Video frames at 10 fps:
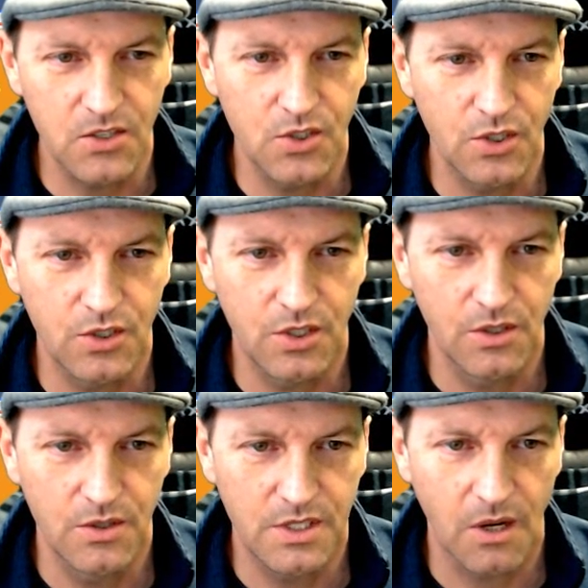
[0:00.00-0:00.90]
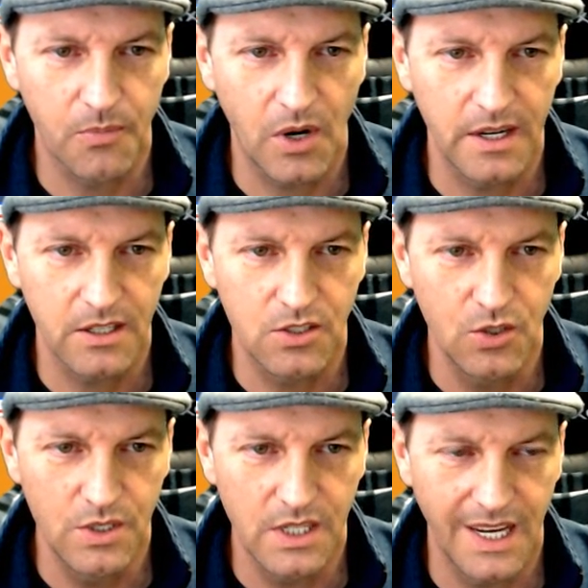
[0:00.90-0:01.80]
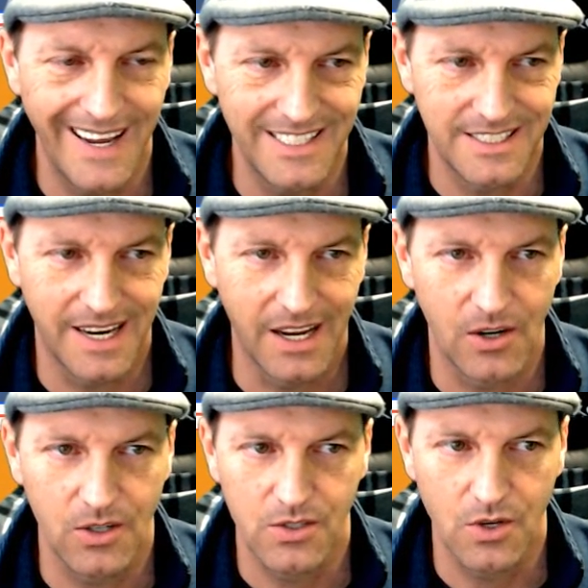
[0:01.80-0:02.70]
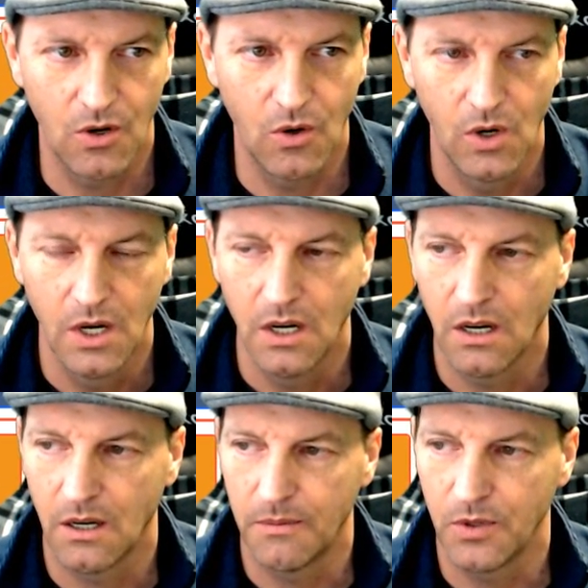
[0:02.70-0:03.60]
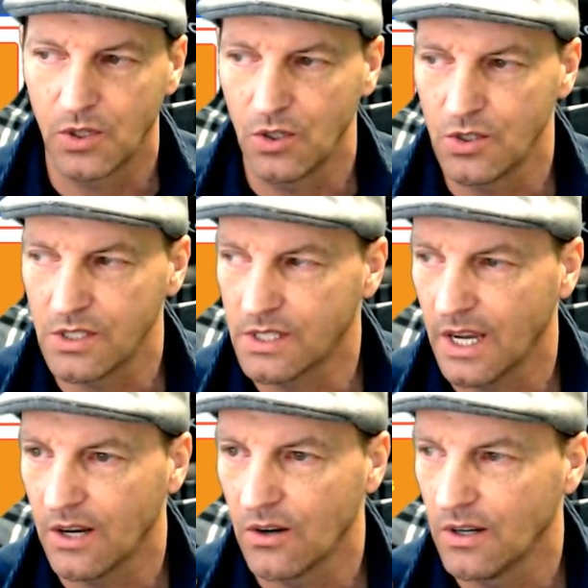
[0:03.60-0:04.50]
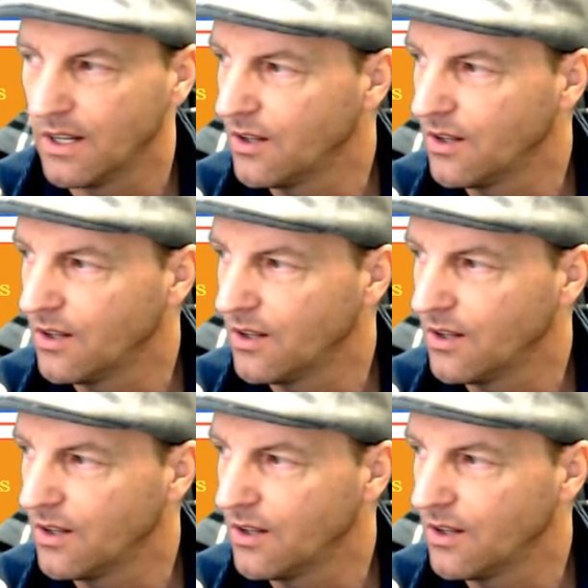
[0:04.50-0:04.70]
you to sell products using a scanner. So you can use a scanner, and then